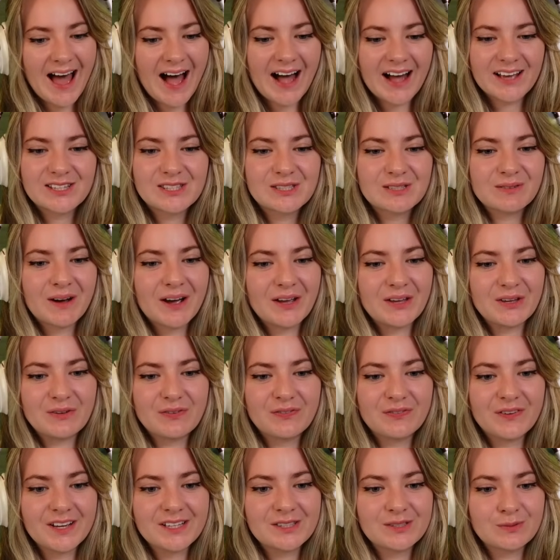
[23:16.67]
I swear you
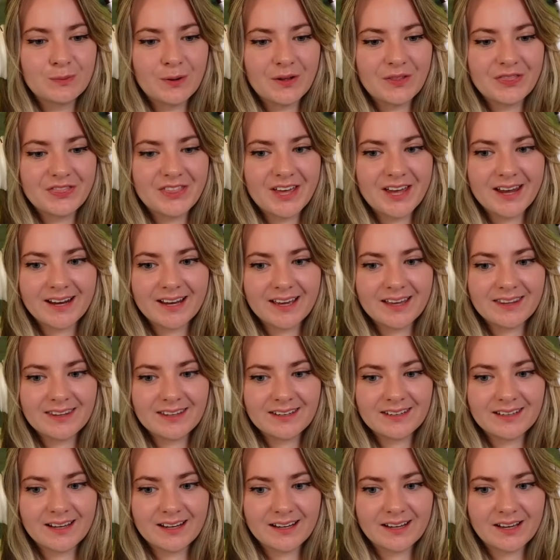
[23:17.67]
fix one thing and
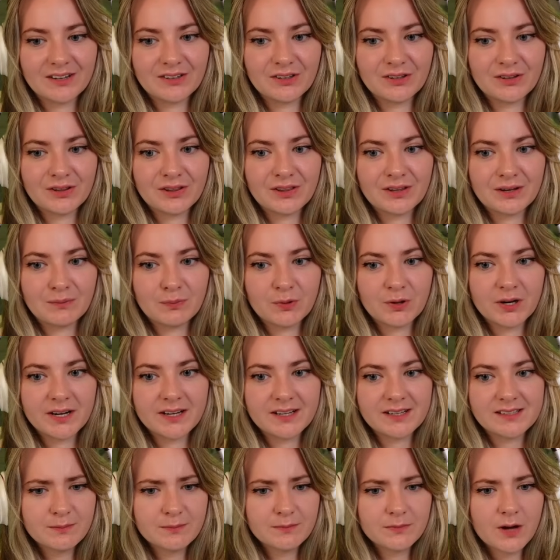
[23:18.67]
then like another thing
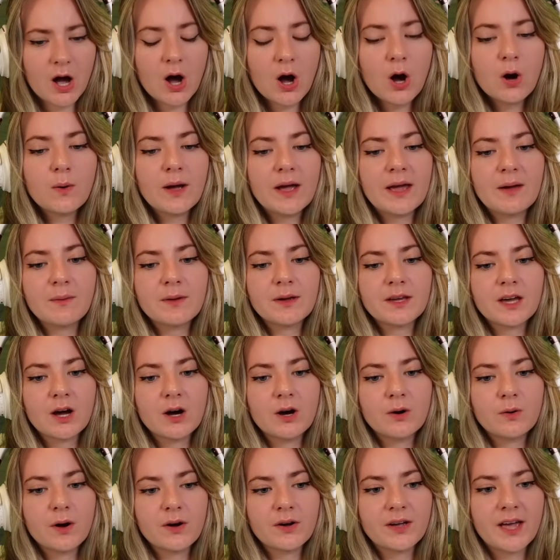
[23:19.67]
breaks. Oh, here we
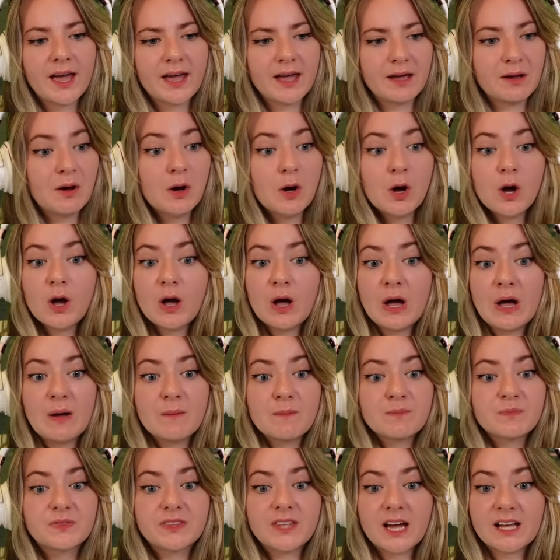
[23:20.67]
go. Okay.
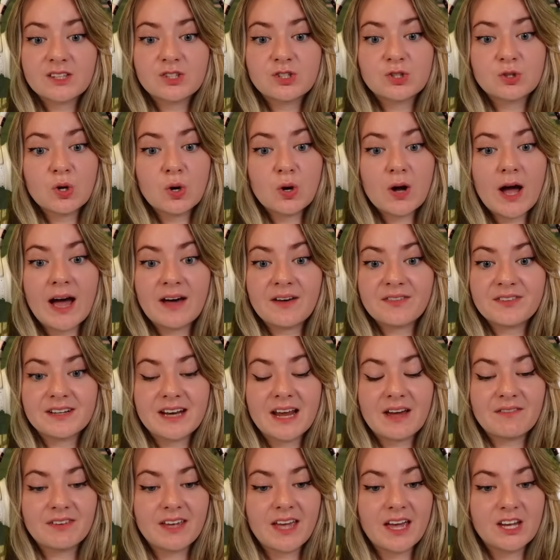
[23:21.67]
That's not how the
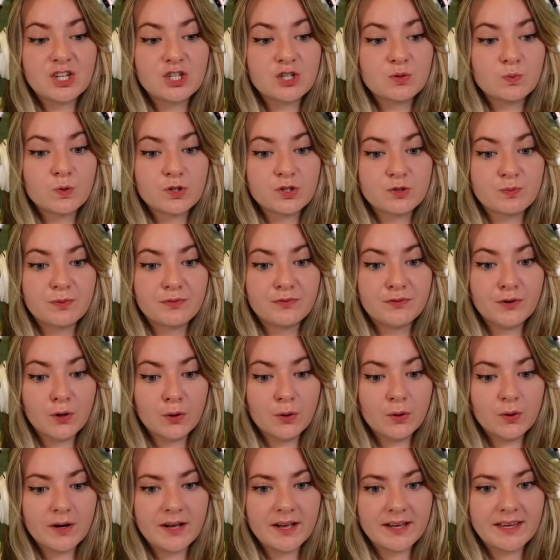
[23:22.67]
navigation was before. It